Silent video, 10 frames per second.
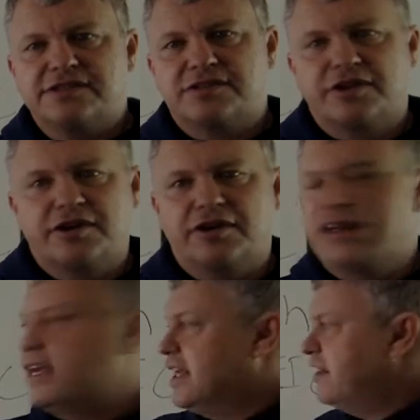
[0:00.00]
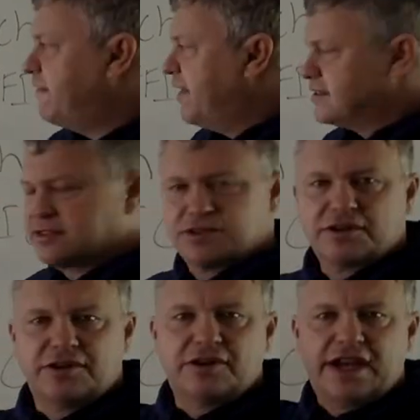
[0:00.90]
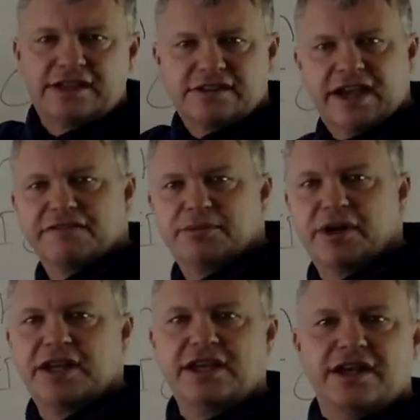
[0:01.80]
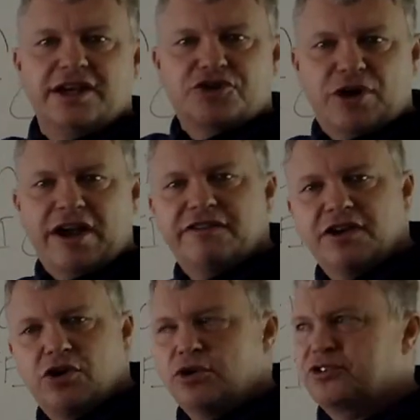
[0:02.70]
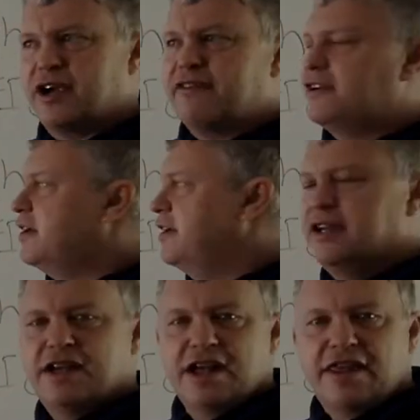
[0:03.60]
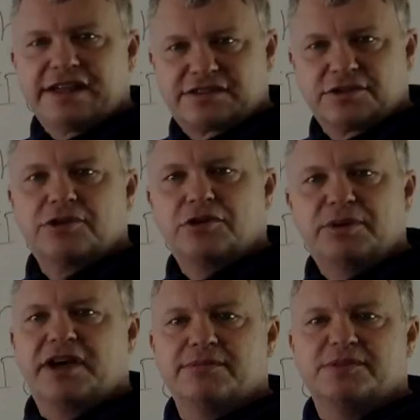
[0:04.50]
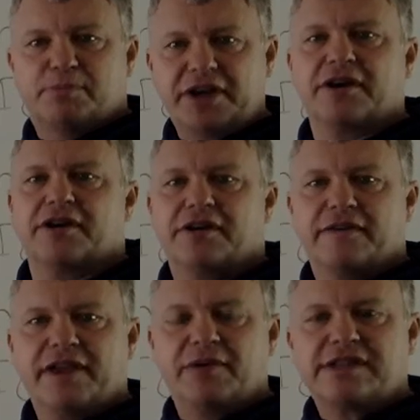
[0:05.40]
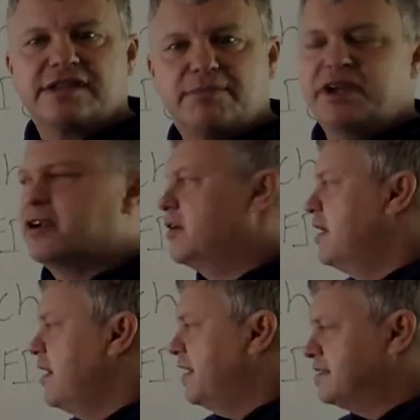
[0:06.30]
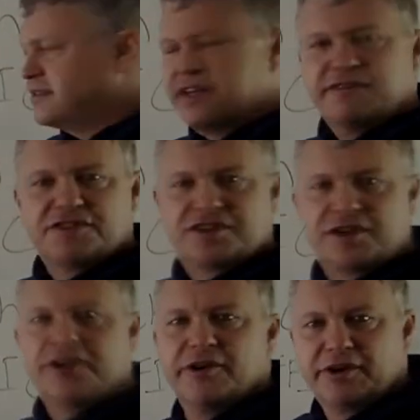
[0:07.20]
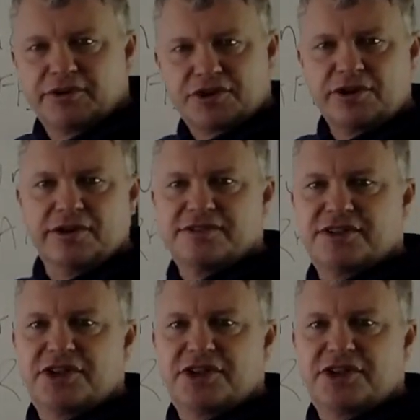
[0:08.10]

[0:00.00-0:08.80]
is critical. If that circle has everybody driving cold traffic, that circle becomes bigger. And when I say bigger, instead of deteriorating returns,